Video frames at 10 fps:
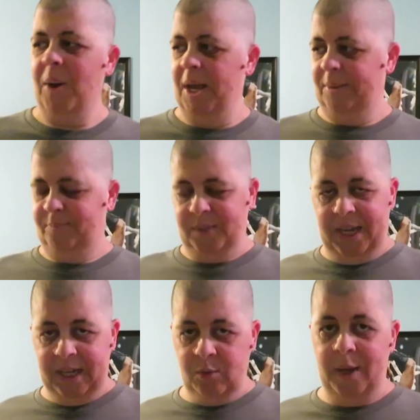but
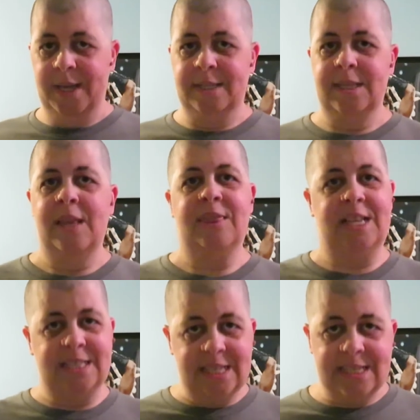anyways,
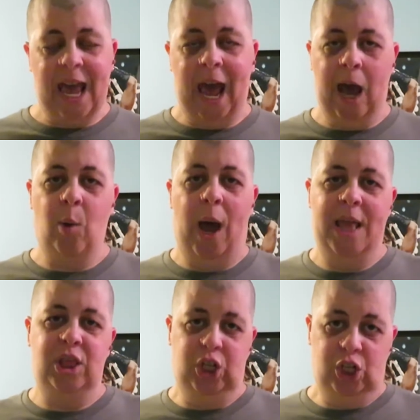this is how
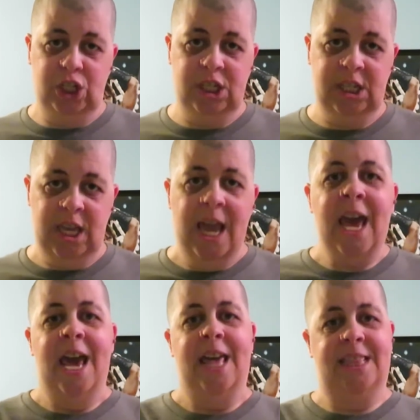I look
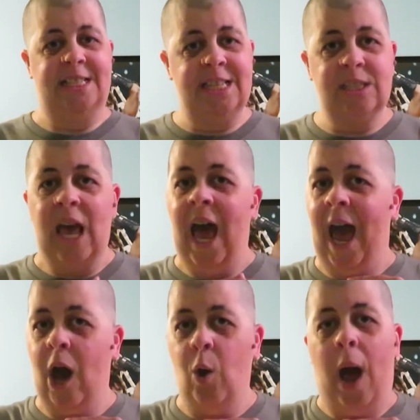and this is
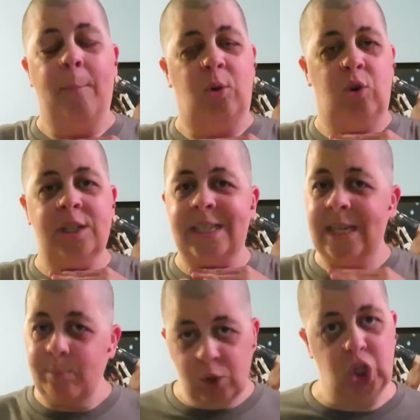how I'm going to
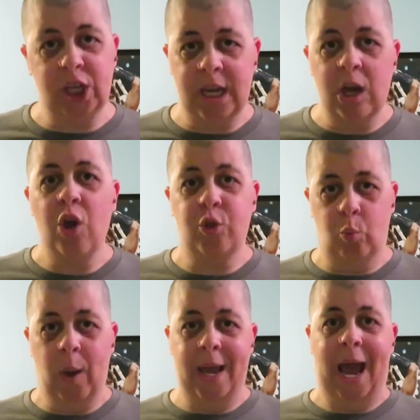keep looking the
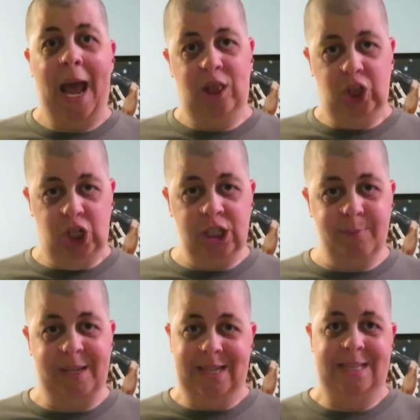way I
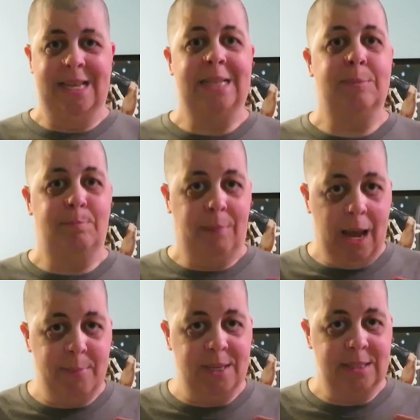look because it's
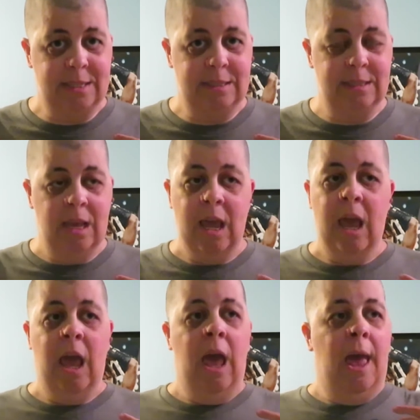my business.
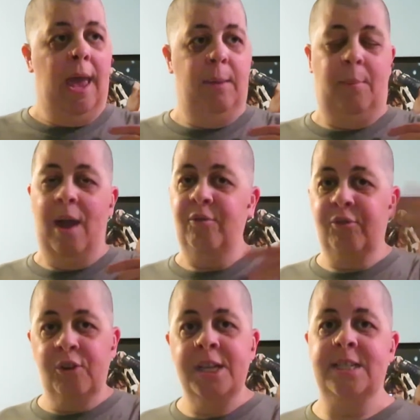And my
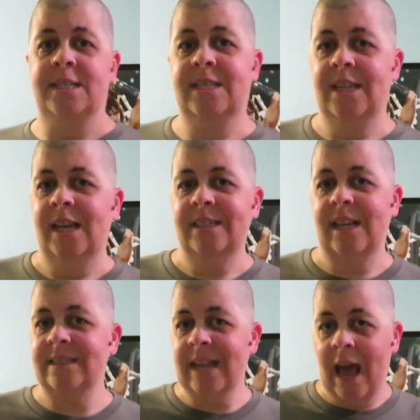friends
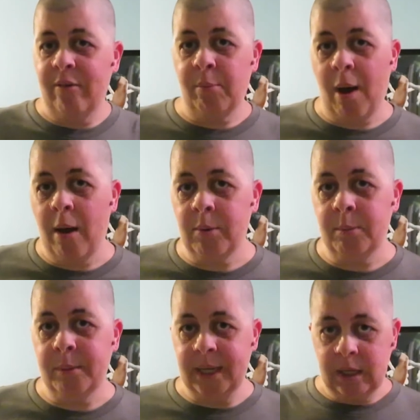doesn't have a problem
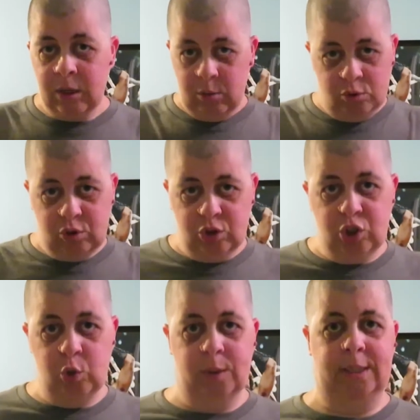with me
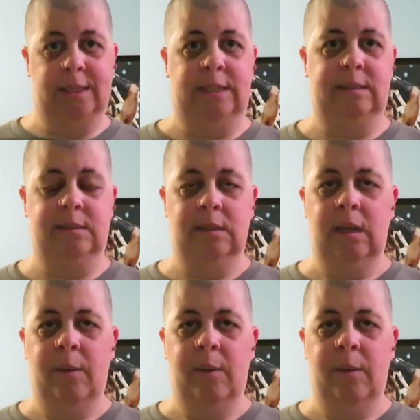doing this.